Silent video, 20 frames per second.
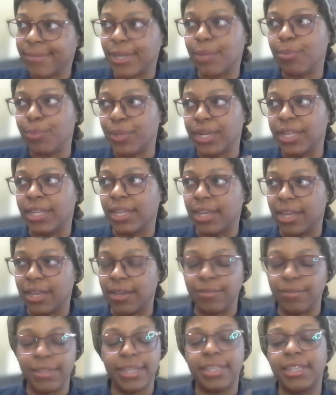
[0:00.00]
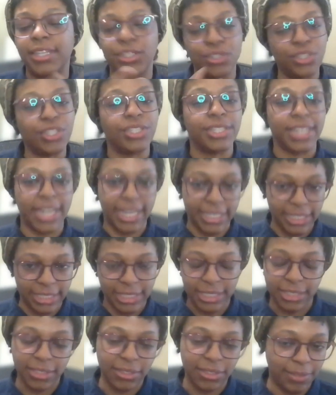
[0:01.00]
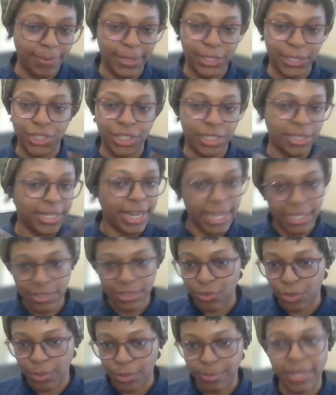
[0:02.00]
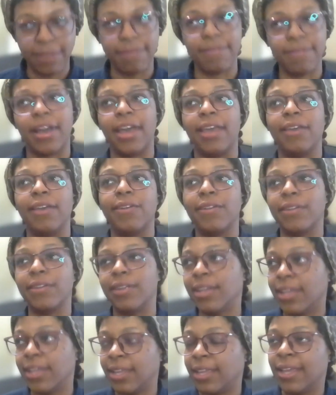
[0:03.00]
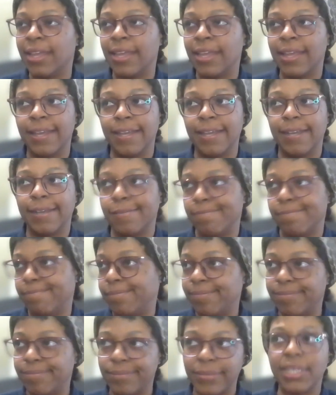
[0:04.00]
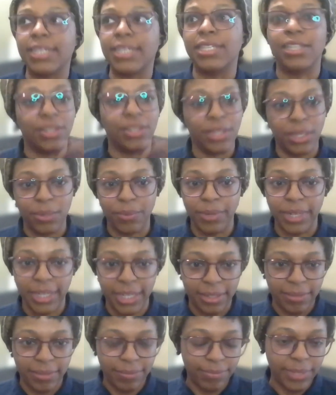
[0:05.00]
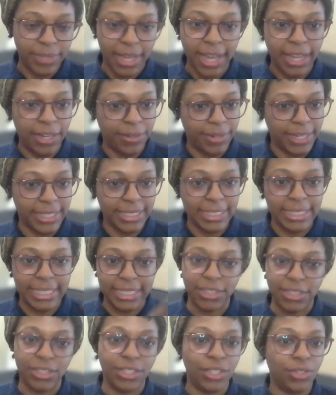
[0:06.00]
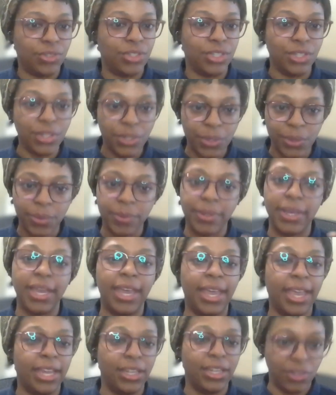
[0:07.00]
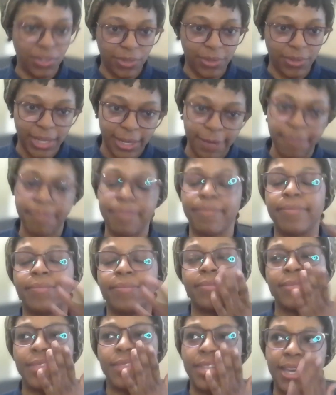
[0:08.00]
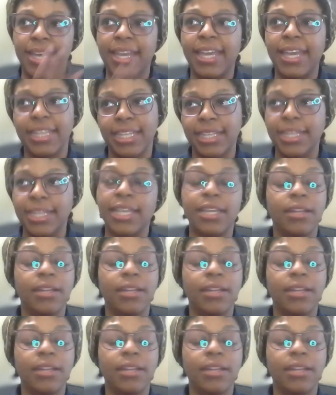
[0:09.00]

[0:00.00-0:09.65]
umbrella of like they do your taxes. So they make sure your tax forms get filed. They tell you what the IRS needs you to do, and you do it. And then they